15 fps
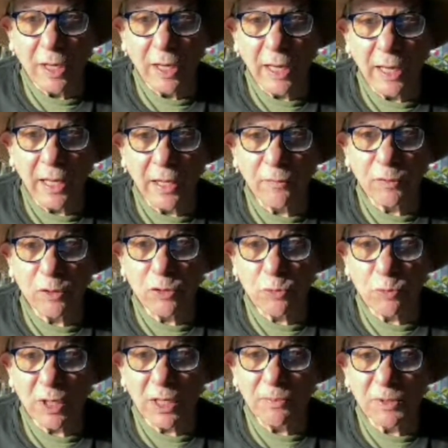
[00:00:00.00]
And if your
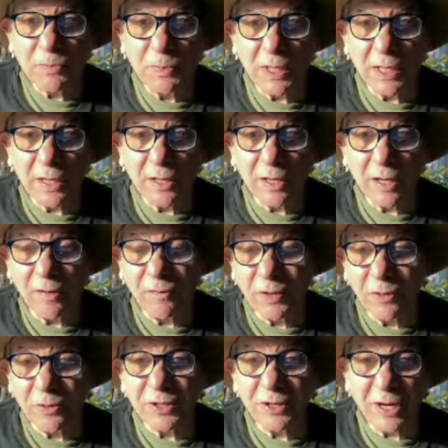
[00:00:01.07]
dream's big enough,
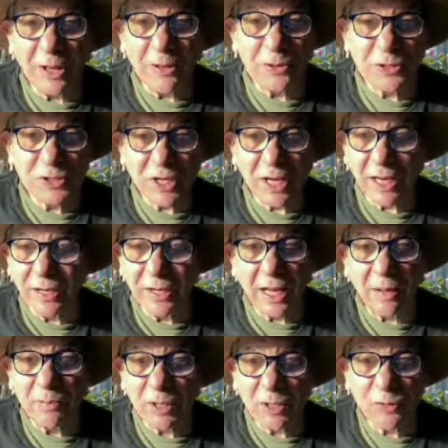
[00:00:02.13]
there's another saying, and
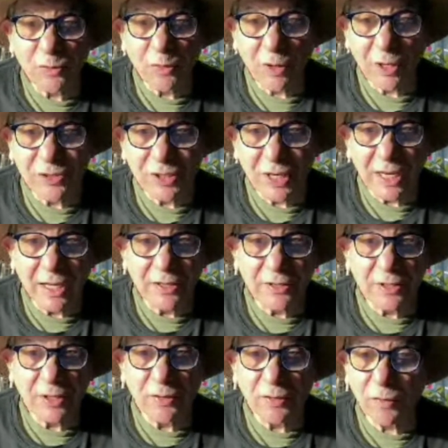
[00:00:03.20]
I'm just full of
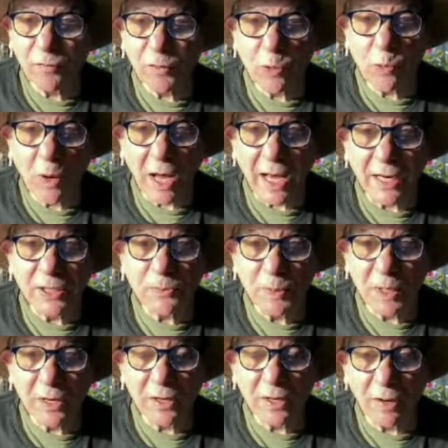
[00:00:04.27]
sayings, is if your why's
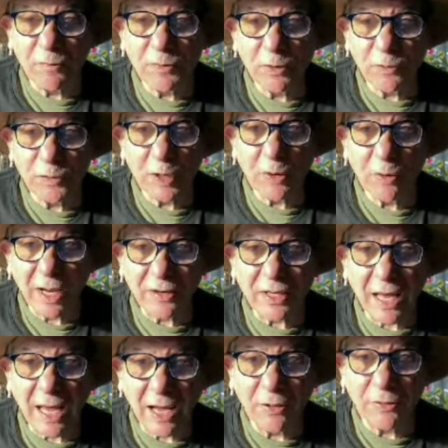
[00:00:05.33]
big enough, you'll figure out
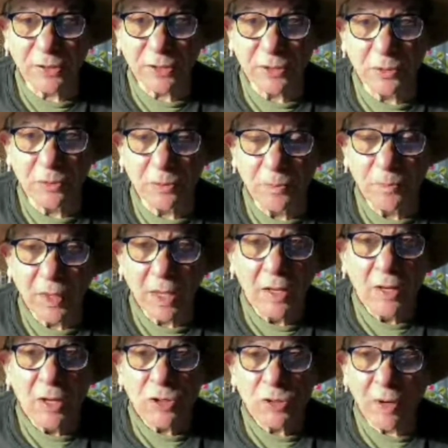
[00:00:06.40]
the how to.
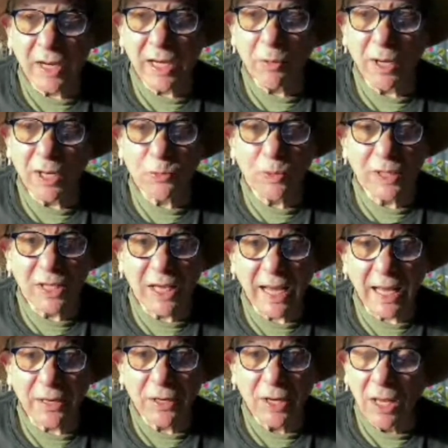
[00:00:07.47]
So anyways, with
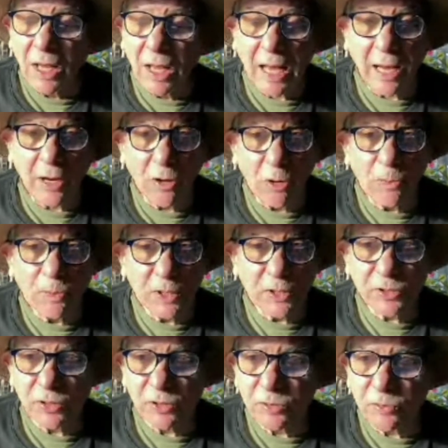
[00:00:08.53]
that, I hope
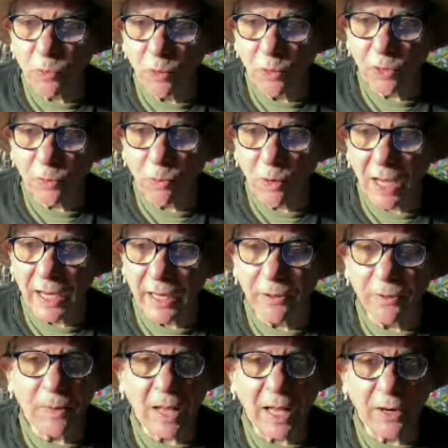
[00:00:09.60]
this is
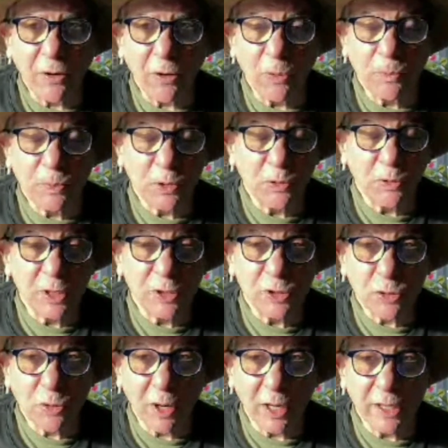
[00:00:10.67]
worthwhile. I hope you
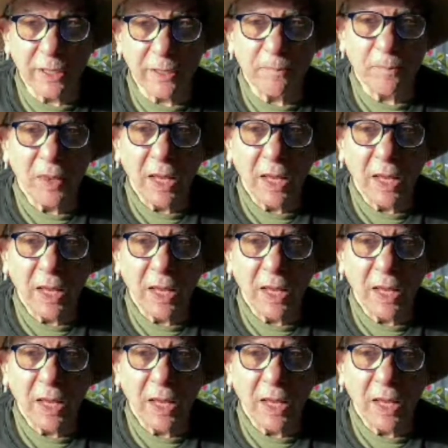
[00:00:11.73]
enjoyed it.